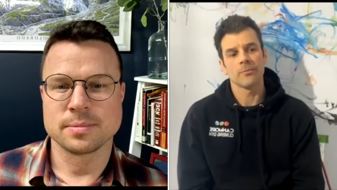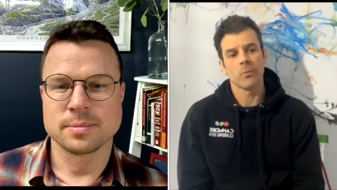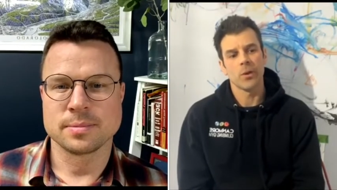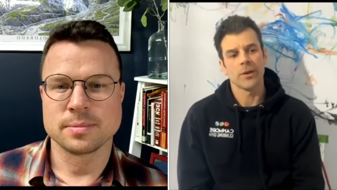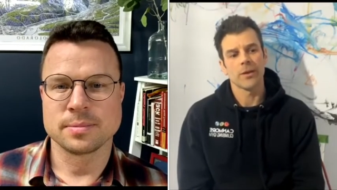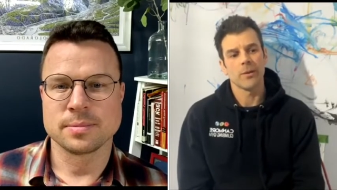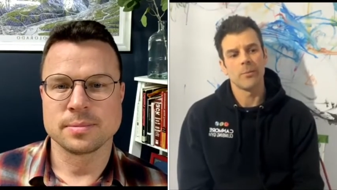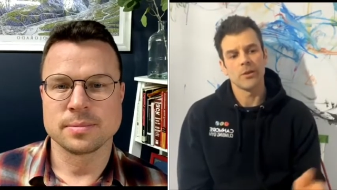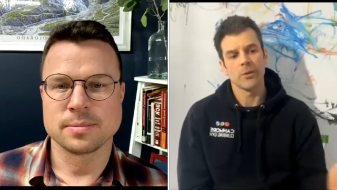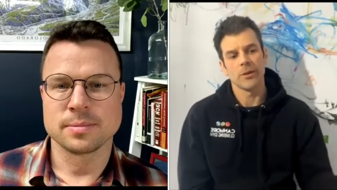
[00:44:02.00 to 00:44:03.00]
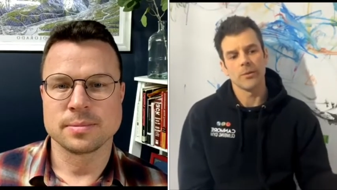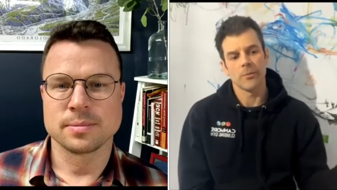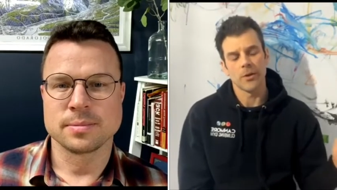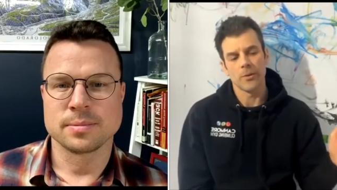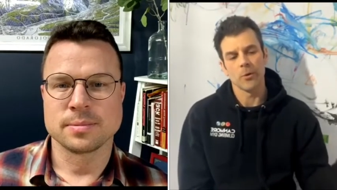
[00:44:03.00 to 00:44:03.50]
Speaker 1: with between the
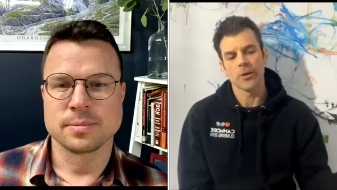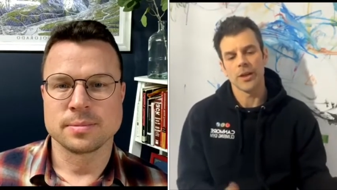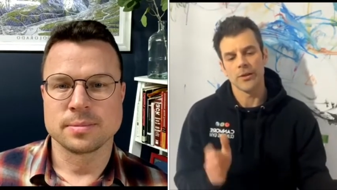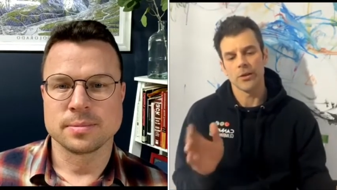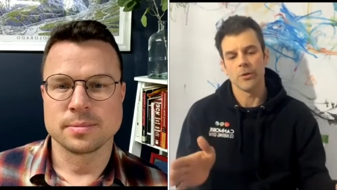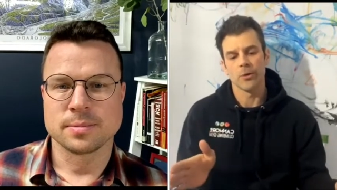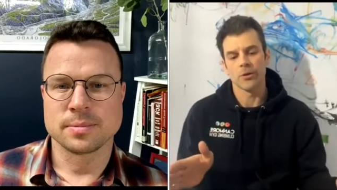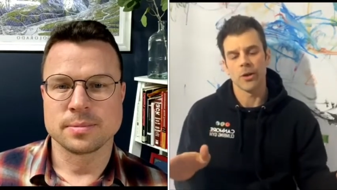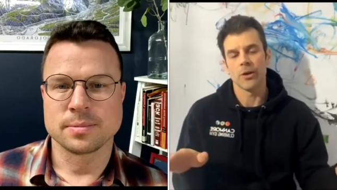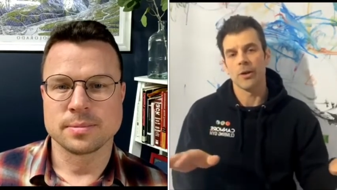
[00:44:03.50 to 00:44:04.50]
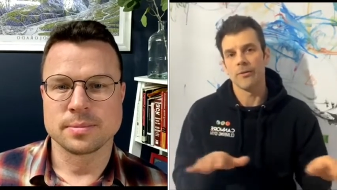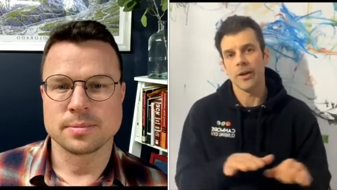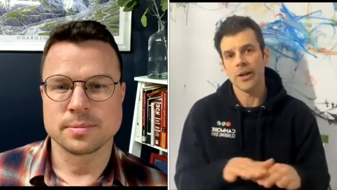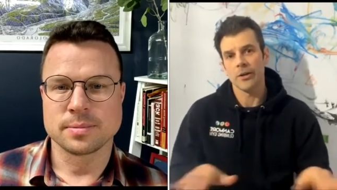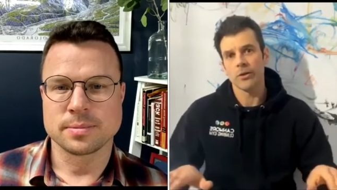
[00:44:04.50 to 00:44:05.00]
the Merca and the Cubitron on
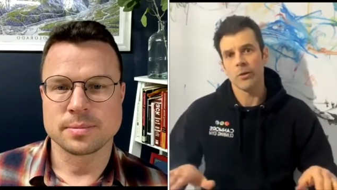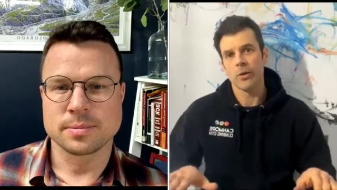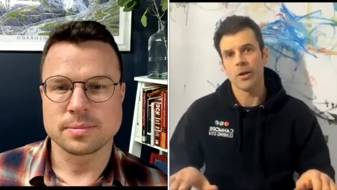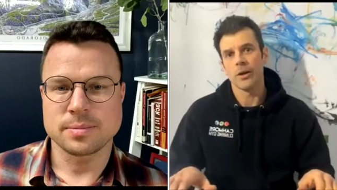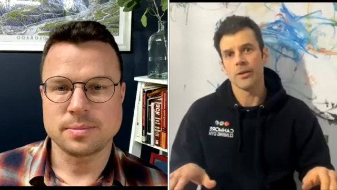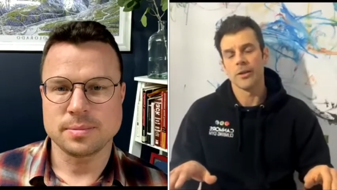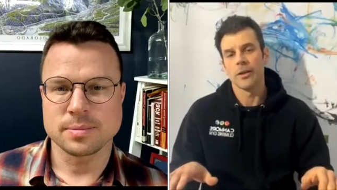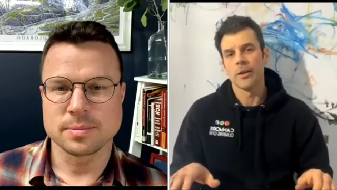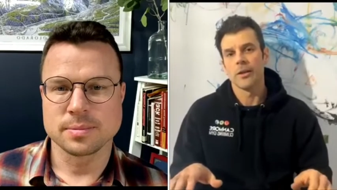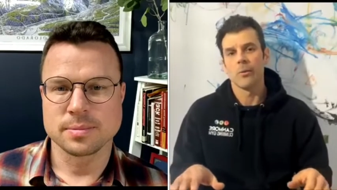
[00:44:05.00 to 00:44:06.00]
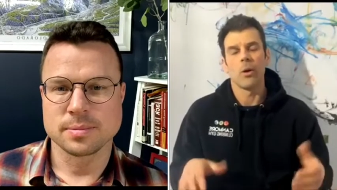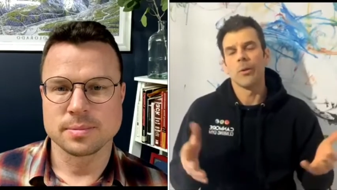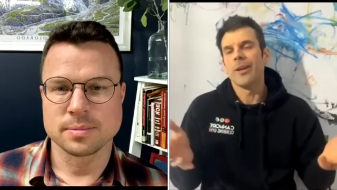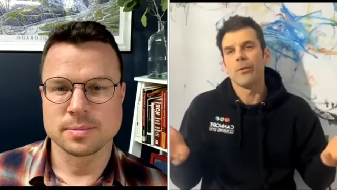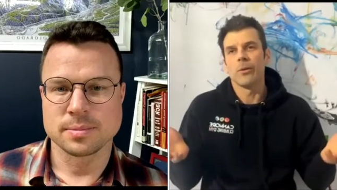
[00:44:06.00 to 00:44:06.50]
vinyl or on well, we
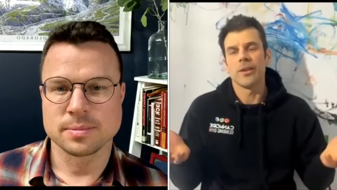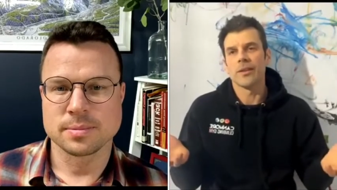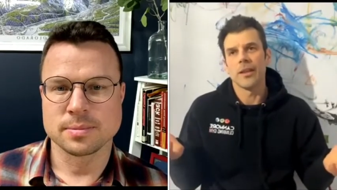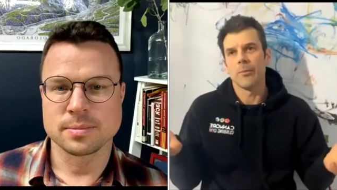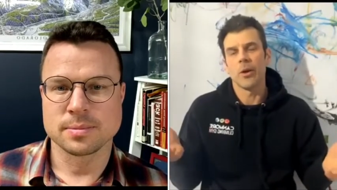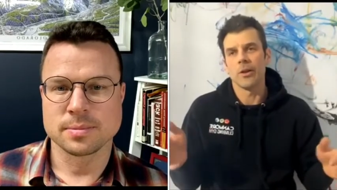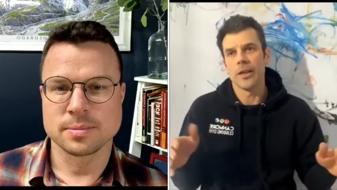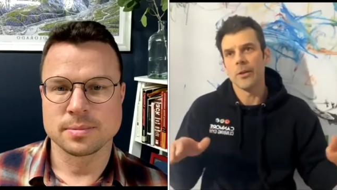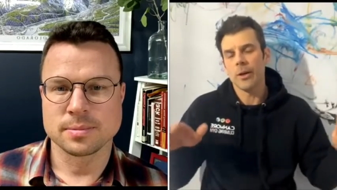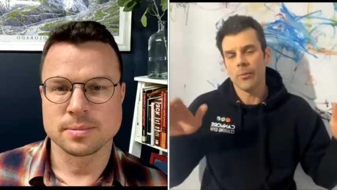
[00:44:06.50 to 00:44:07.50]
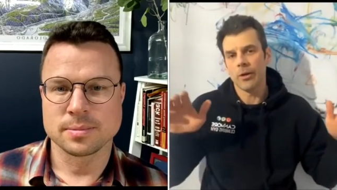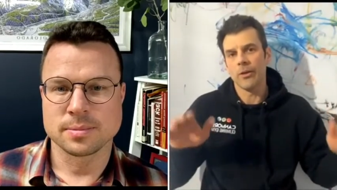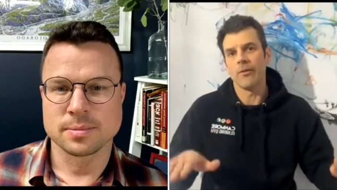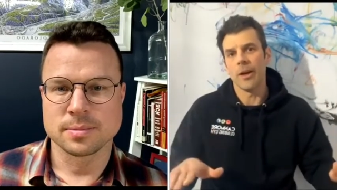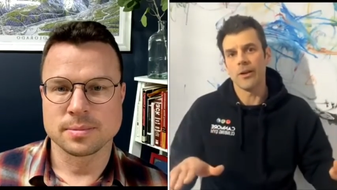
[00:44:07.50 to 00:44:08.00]
never really sand the poly anyway, but on the
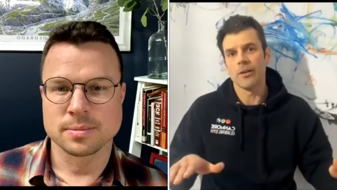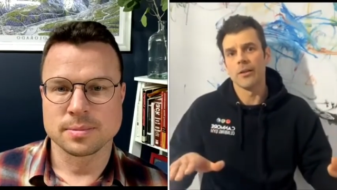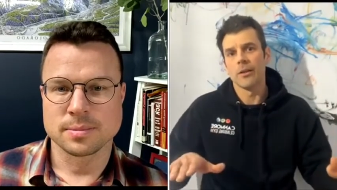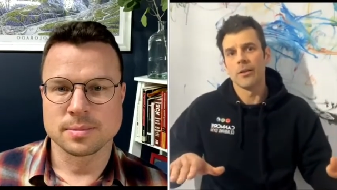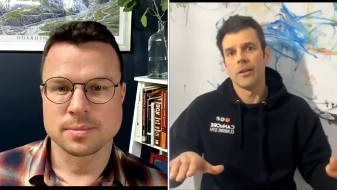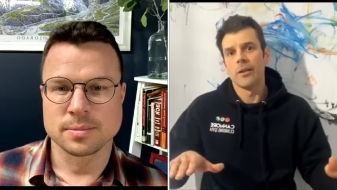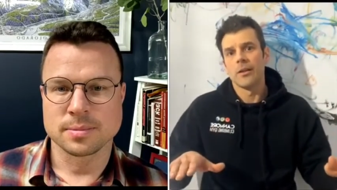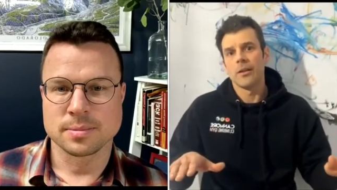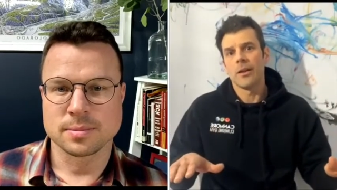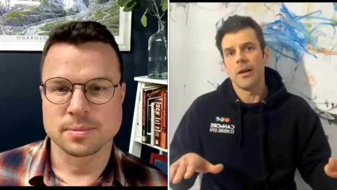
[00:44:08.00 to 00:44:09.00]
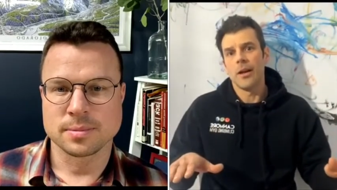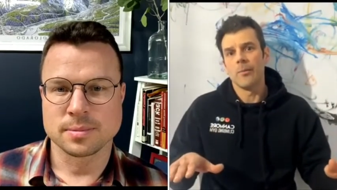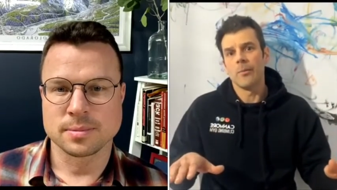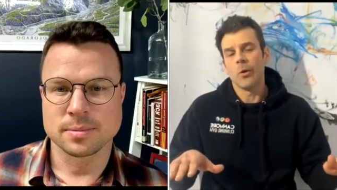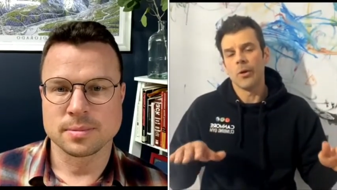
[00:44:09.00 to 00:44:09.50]
vinyl
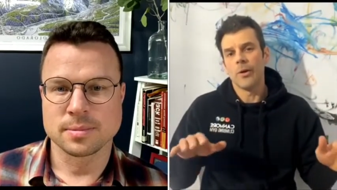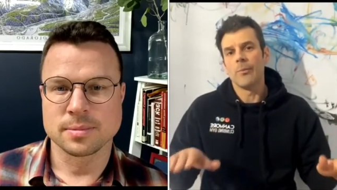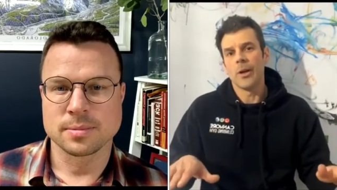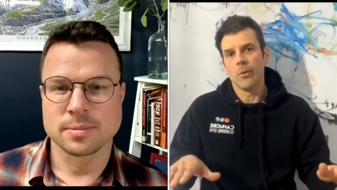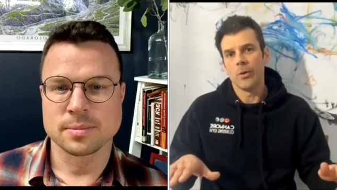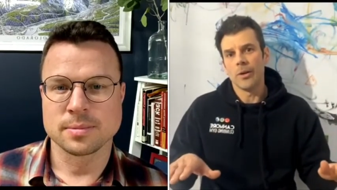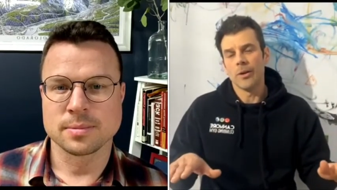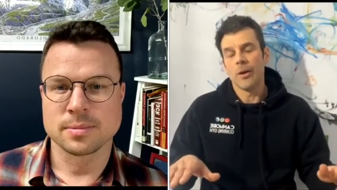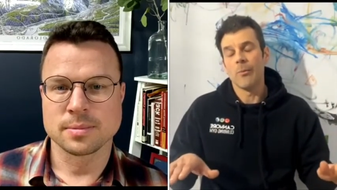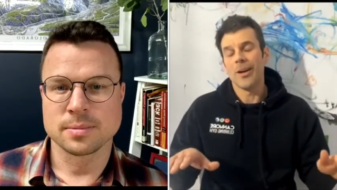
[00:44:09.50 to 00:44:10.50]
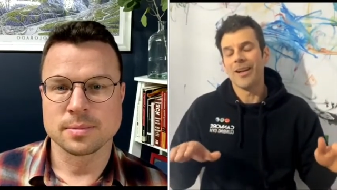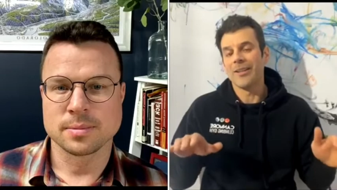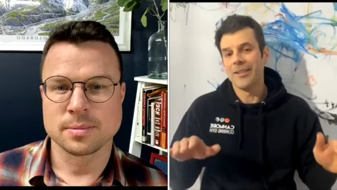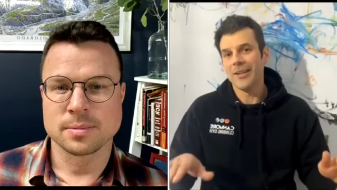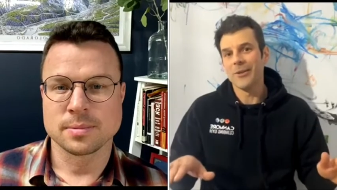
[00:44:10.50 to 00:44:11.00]
um, or on bare wood. But I
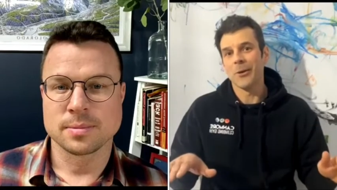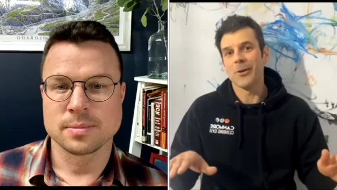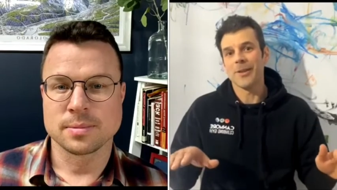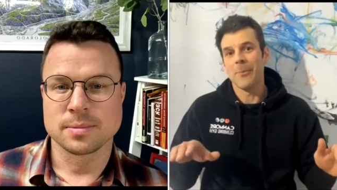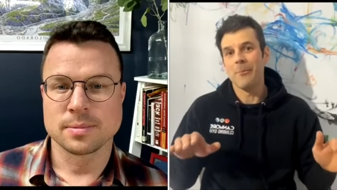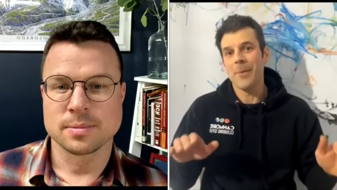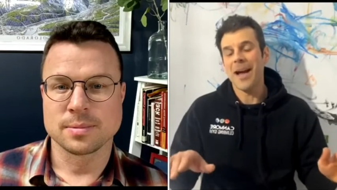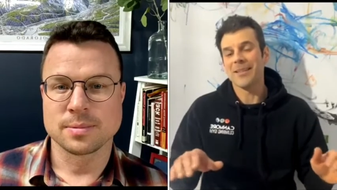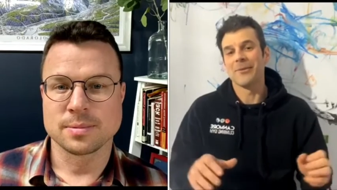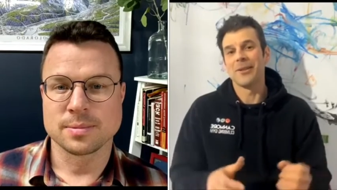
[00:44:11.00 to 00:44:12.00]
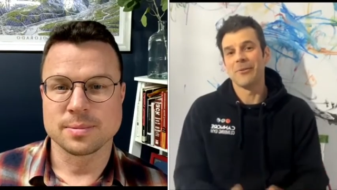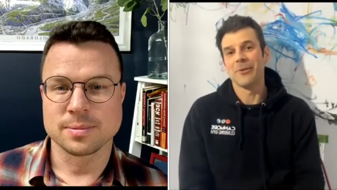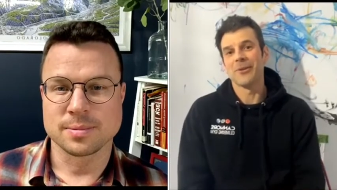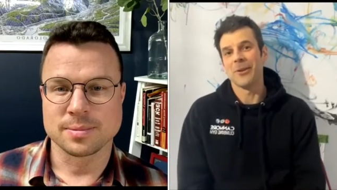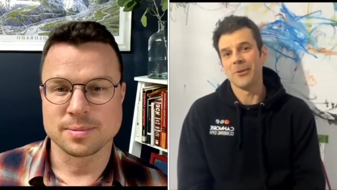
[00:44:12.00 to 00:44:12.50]
did notice a massive
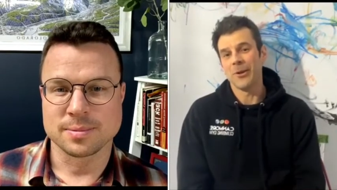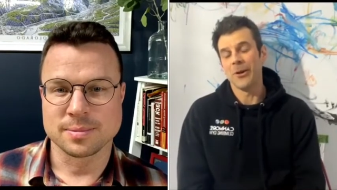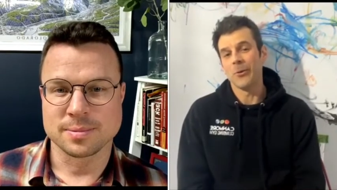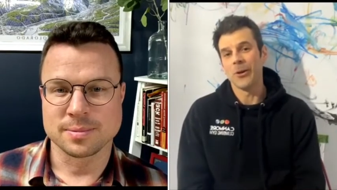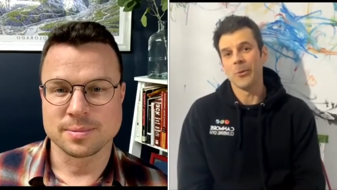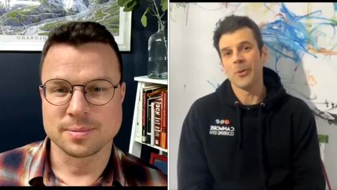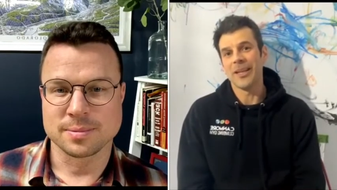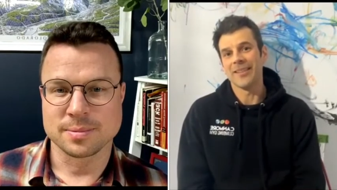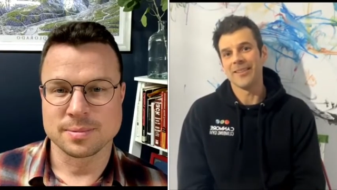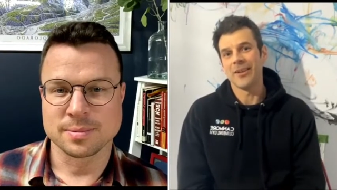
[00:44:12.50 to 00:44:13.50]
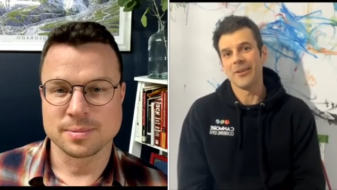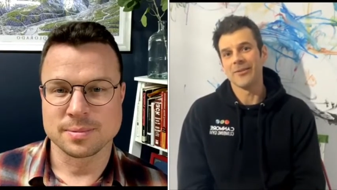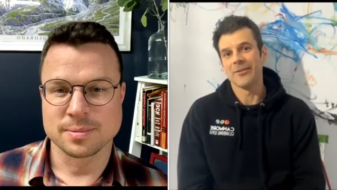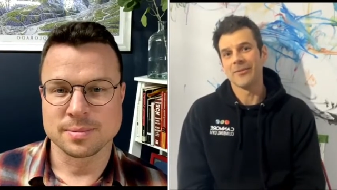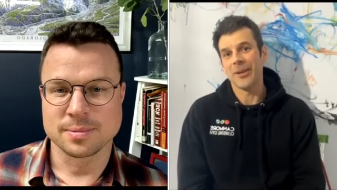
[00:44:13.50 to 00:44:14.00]
difference on on oil paint on
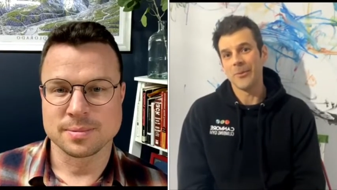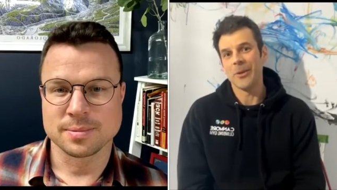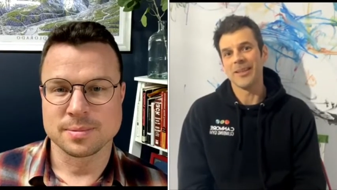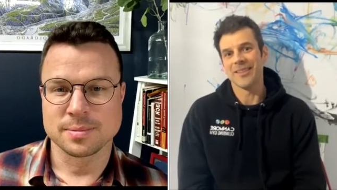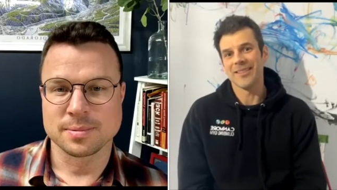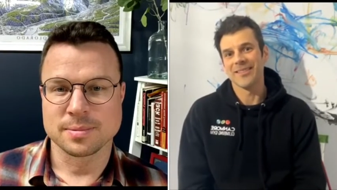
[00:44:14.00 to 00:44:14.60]
fine paints.